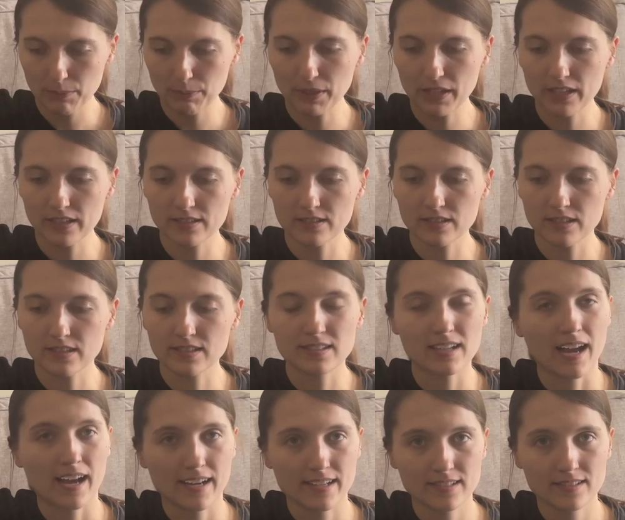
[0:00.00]
because the
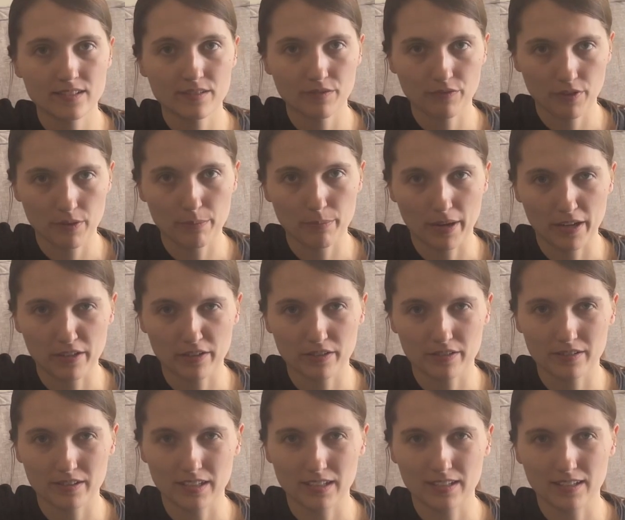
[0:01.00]
size fit
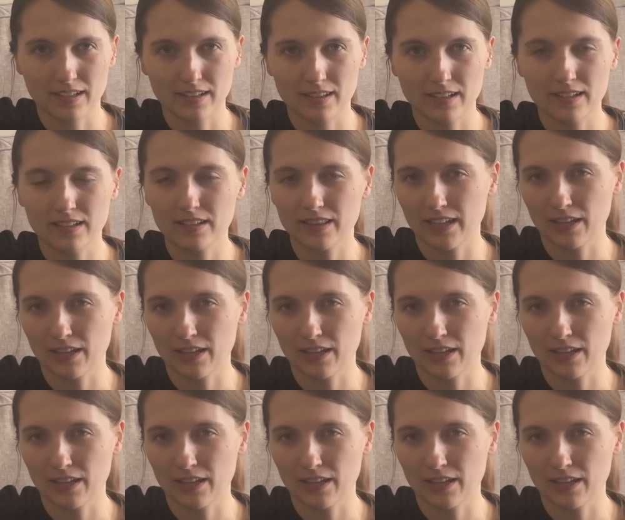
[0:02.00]
better than, I think